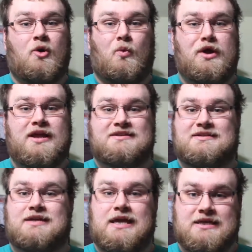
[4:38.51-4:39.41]
One
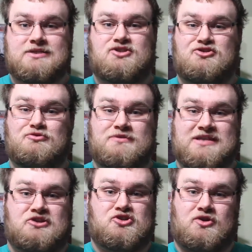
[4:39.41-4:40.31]
idea is to
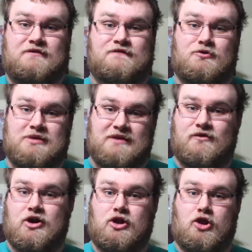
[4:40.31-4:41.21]
potentially film in a
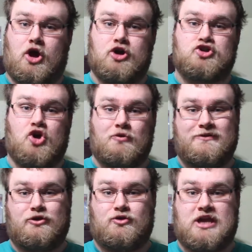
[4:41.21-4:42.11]
very large
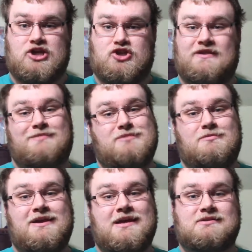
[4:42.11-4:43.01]
open location that
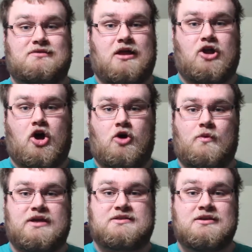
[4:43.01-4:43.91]
maybe has a lot of
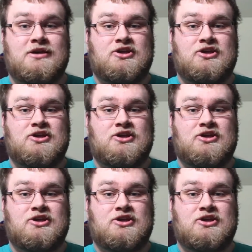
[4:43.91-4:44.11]
hallways,